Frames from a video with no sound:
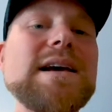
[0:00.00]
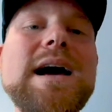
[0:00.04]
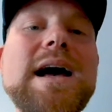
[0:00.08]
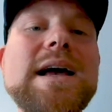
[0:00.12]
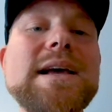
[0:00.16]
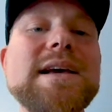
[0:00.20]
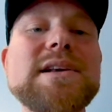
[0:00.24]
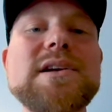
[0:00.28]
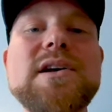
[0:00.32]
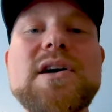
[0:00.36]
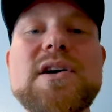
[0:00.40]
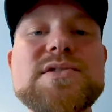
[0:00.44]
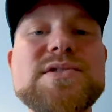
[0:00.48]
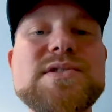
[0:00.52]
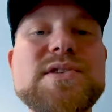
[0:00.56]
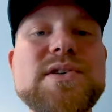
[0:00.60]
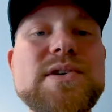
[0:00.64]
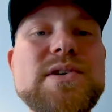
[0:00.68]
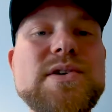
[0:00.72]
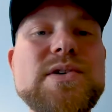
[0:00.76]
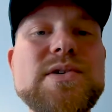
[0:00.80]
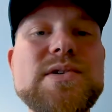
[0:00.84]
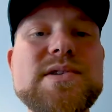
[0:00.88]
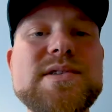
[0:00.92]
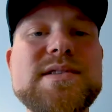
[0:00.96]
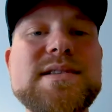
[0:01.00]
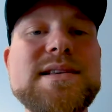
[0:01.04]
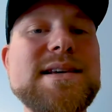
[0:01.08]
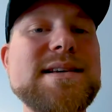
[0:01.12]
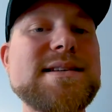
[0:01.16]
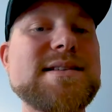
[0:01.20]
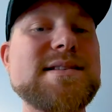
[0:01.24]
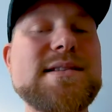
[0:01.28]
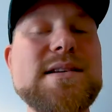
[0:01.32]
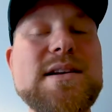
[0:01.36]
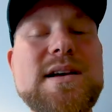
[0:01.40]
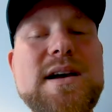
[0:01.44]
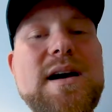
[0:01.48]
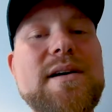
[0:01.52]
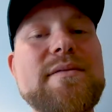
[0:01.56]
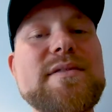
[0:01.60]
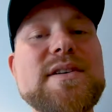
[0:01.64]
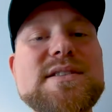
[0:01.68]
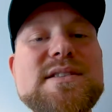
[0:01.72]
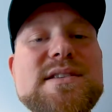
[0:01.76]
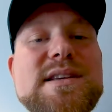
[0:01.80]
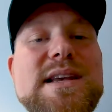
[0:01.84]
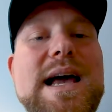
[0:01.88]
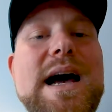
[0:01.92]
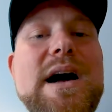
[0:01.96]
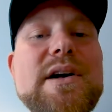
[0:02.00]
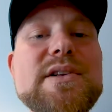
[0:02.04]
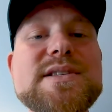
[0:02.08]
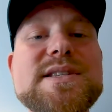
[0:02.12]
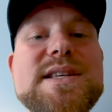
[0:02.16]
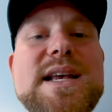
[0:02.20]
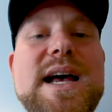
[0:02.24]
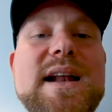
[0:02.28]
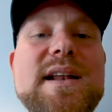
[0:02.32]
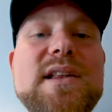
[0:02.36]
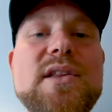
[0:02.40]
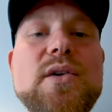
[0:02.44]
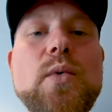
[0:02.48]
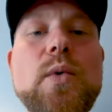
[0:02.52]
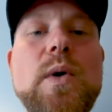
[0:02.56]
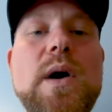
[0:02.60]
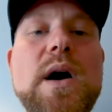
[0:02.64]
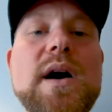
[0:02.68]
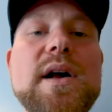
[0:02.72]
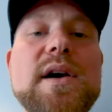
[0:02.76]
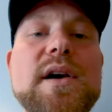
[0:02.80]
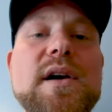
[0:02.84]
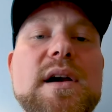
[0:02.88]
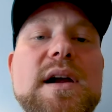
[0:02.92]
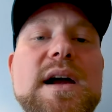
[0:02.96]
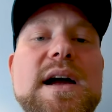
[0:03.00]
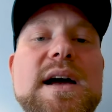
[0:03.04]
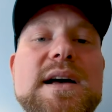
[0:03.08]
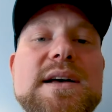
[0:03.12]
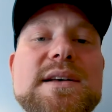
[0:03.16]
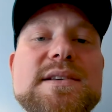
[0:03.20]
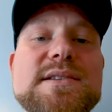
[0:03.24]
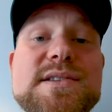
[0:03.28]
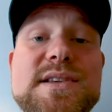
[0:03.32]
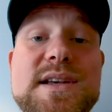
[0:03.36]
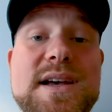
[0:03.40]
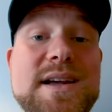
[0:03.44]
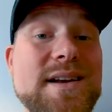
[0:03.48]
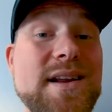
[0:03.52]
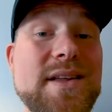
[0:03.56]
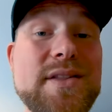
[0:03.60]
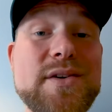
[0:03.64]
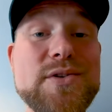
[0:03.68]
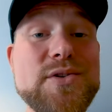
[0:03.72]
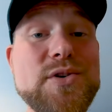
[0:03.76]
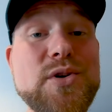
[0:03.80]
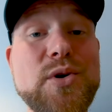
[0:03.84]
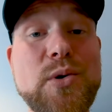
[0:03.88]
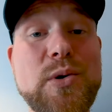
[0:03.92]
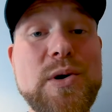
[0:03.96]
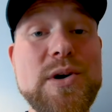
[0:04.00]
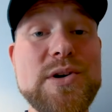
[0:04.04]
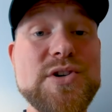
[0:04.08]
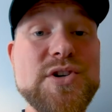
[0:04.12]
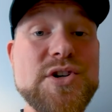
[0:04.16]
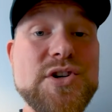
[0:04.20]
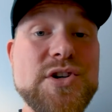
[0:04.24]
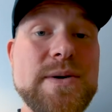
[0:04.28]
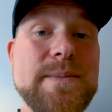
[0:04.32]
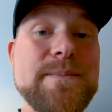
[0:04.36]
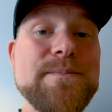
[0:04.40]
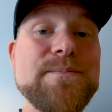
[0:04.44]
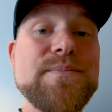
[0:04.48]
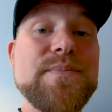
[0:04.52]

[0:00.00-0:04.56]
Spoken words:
I can also use this obviously outside of the water as another torch,